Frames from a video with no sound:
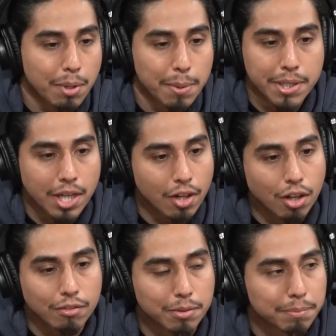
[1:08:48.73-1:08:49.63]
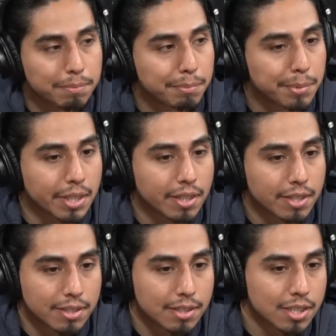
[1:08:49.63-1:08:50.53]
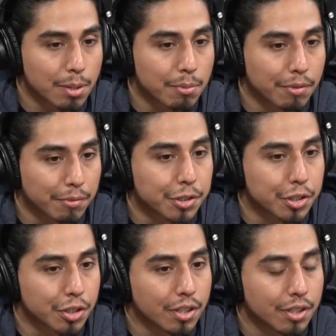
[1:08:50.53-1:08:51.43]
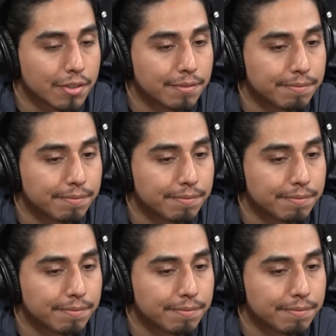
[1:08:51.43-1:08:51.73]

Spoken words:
Maybe not all of them, but some of them for sure.